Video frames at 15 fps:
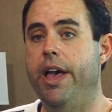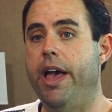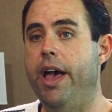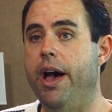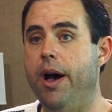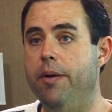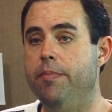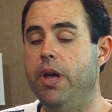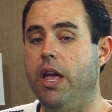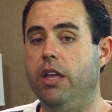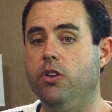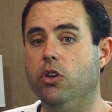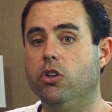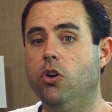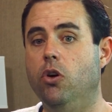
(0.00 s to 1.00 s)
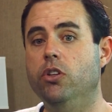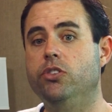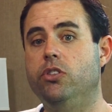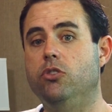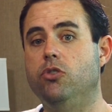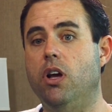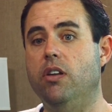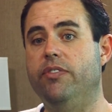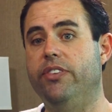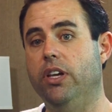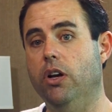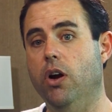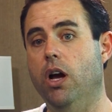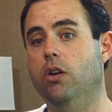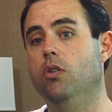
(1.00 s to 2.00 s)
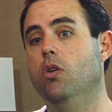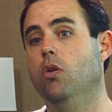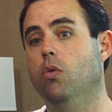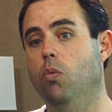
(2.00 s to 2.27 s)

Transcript: And your goal is to try to figure out